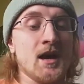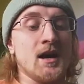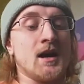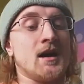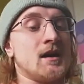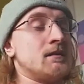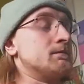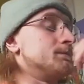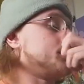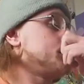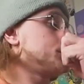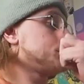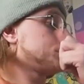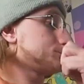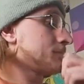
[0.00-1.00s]
Um,
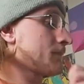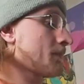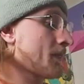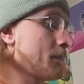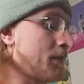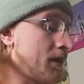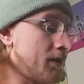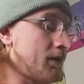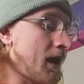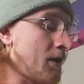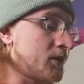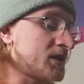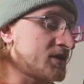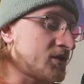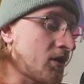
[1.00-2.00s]
but I
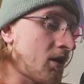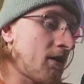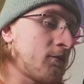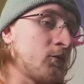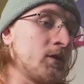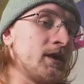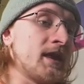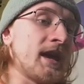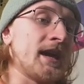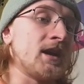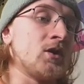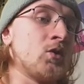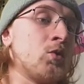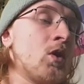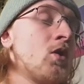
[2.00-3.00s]
want to start off with a
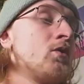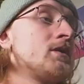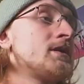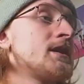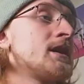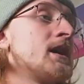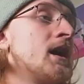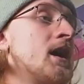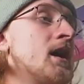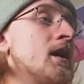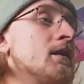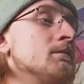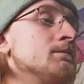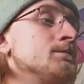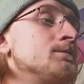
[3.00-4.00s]
quote.
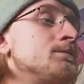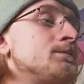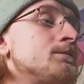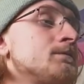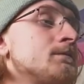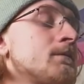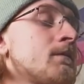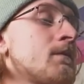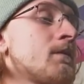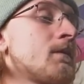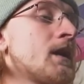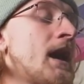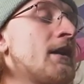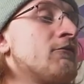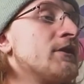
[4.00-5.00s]
I
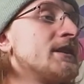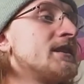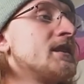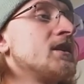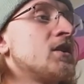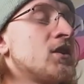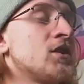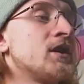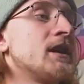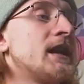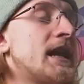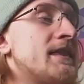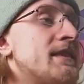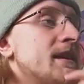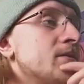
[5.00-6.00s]
recently heard it.
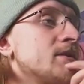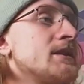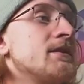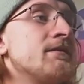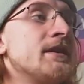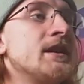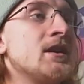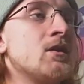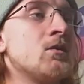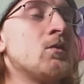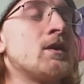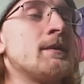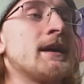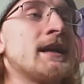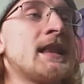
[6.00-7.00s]
I think it was in a video in
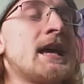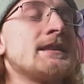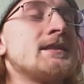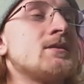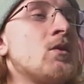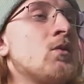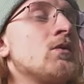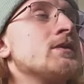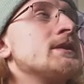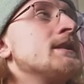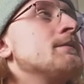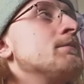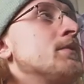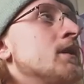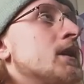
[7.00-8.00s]
one of my classes or it was in
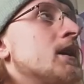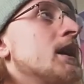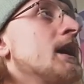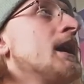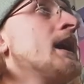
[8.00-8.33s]
a book.